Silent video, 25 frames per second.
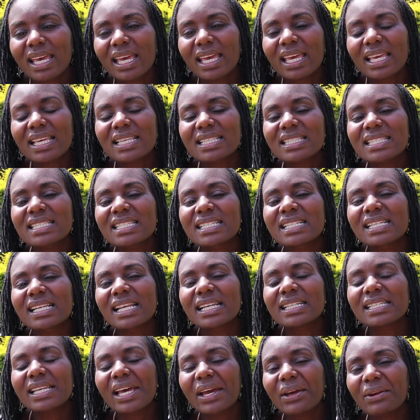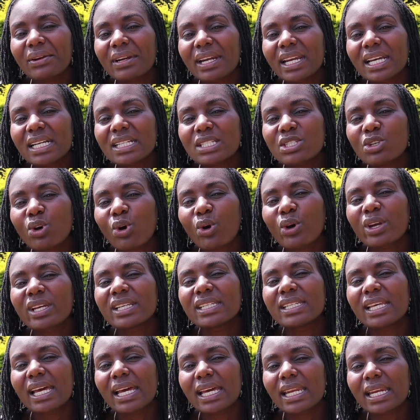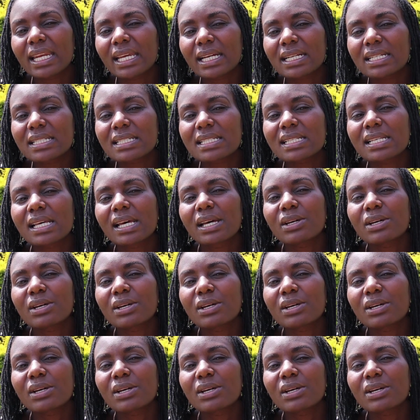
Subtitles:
is direct or indirect